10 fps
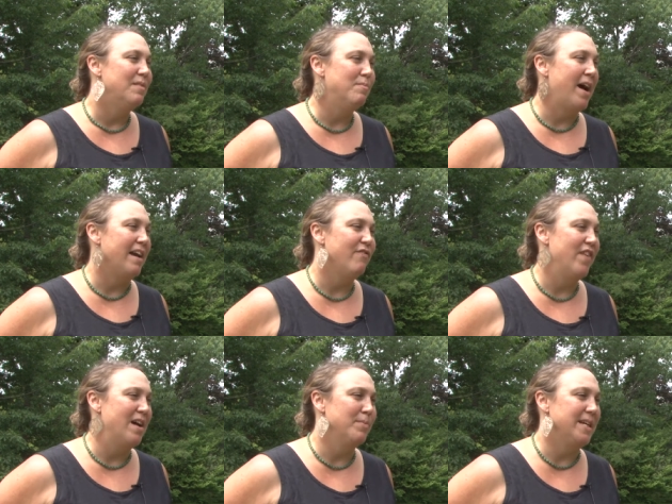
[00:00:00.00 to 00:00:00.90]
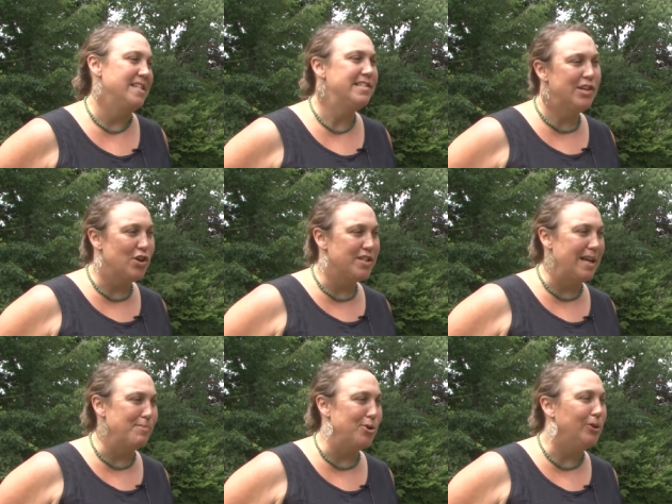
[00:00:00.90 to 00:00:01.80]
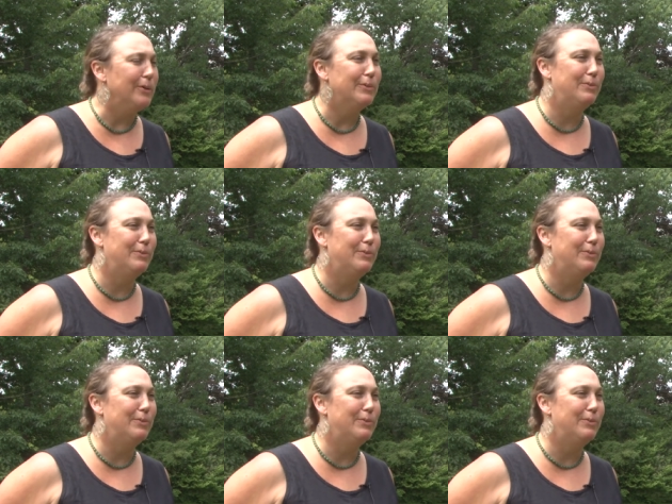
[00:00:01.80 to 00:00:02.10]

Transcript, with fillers: my family dinner table